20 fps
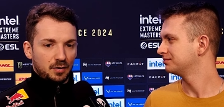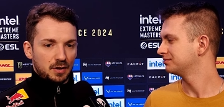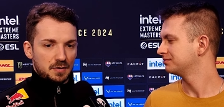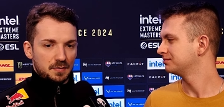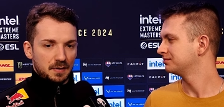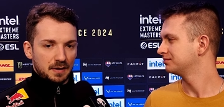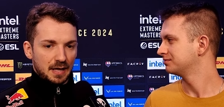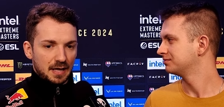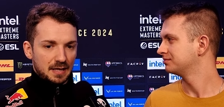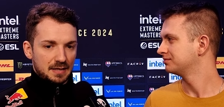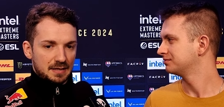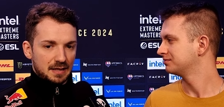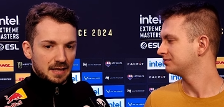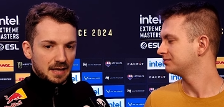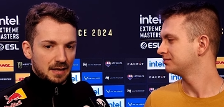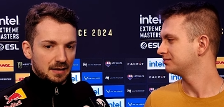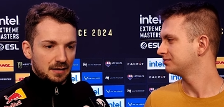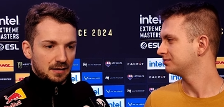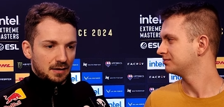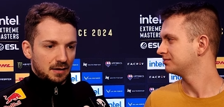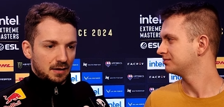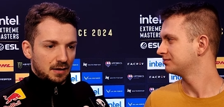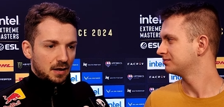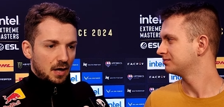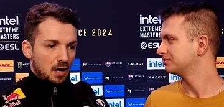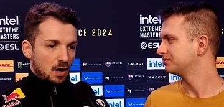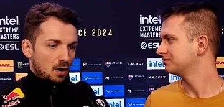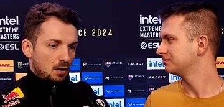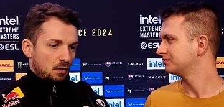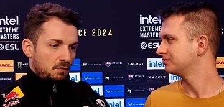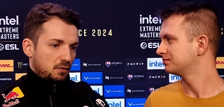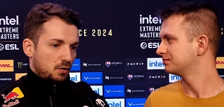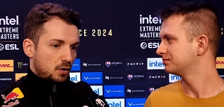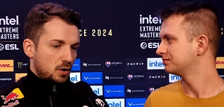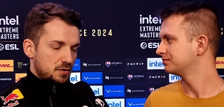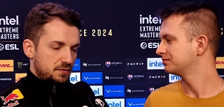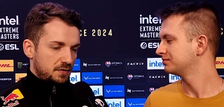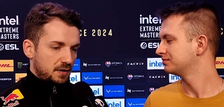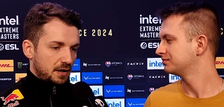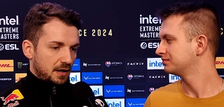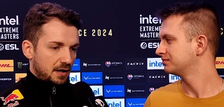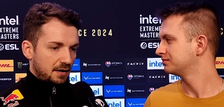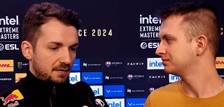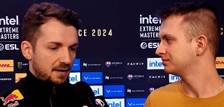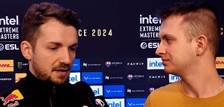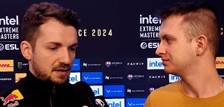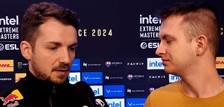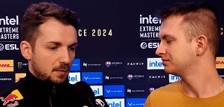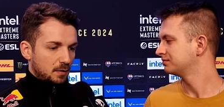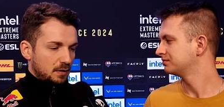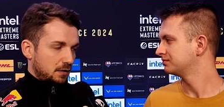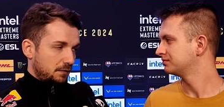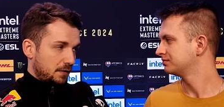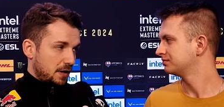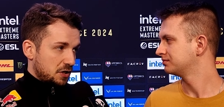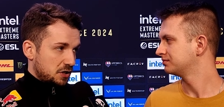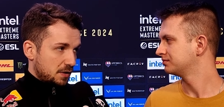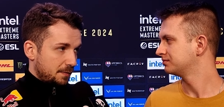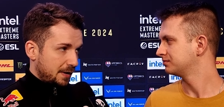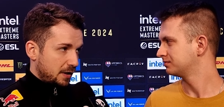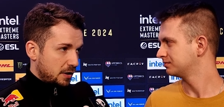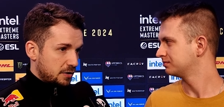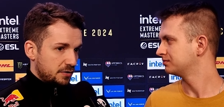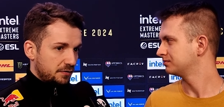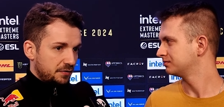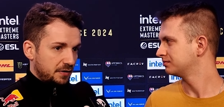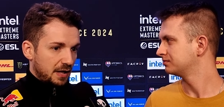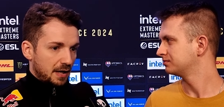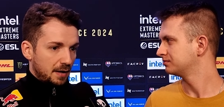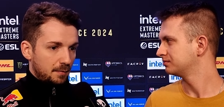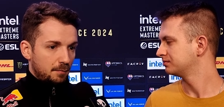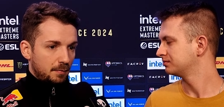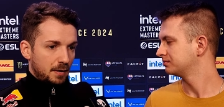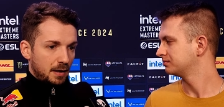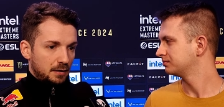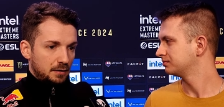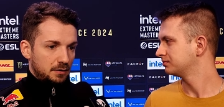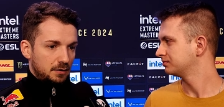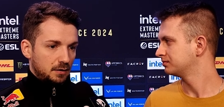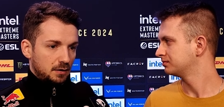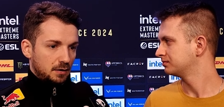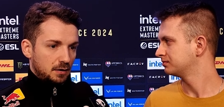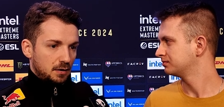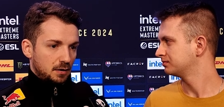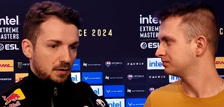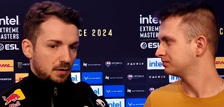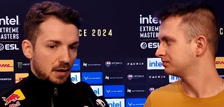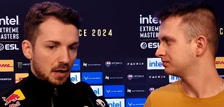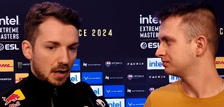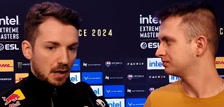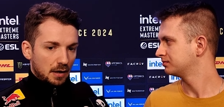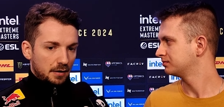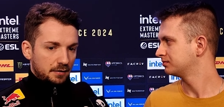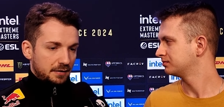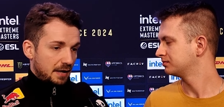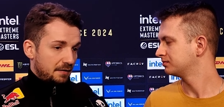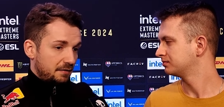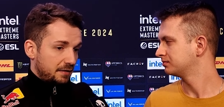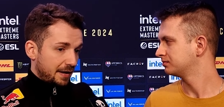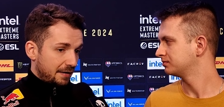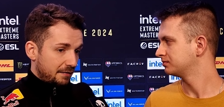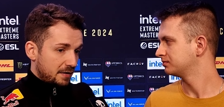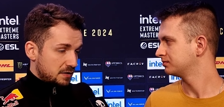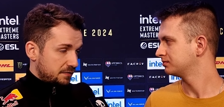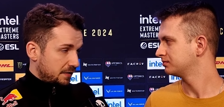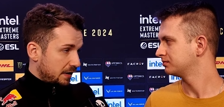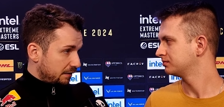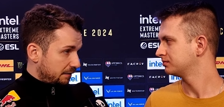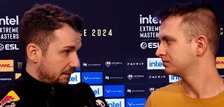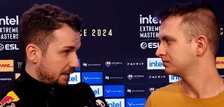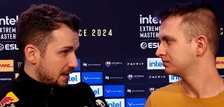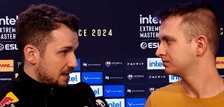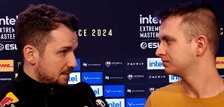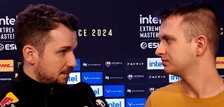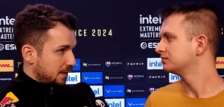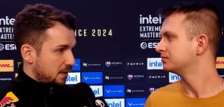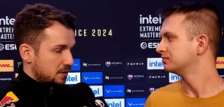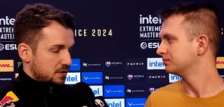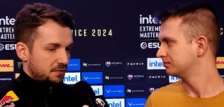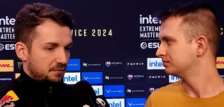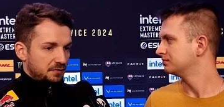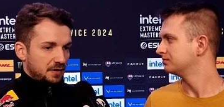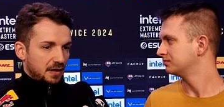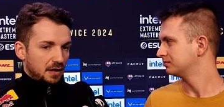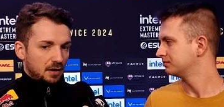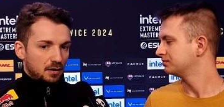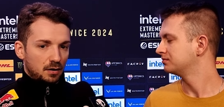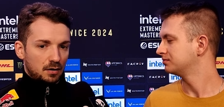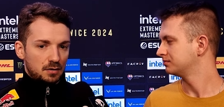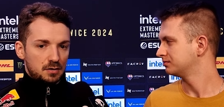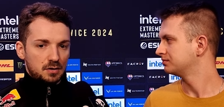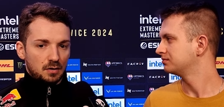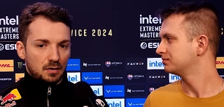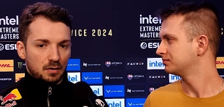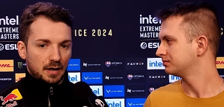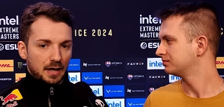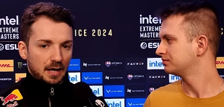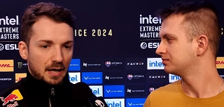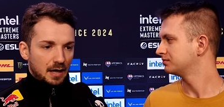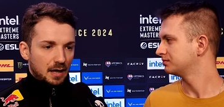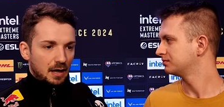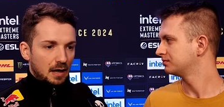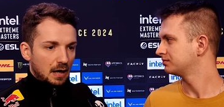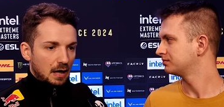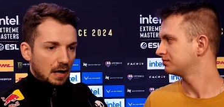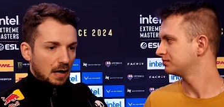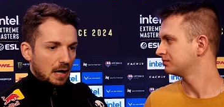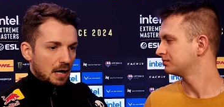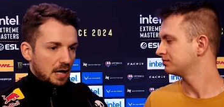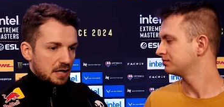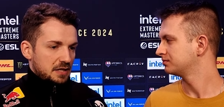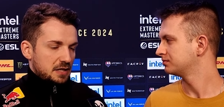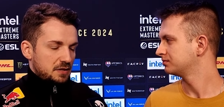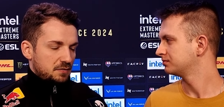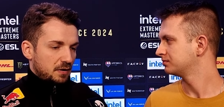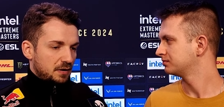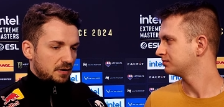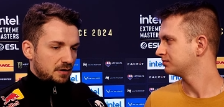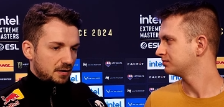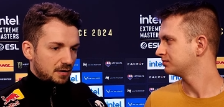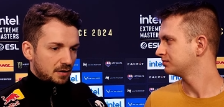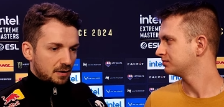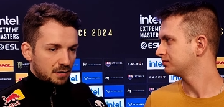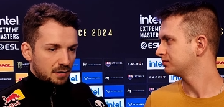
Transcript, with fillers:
Speaker 1: who is with us, and uh, of course we'll have extra motivation because of him, but uh, they will have as well FaZe because of Neo. So yeah, I just want uh,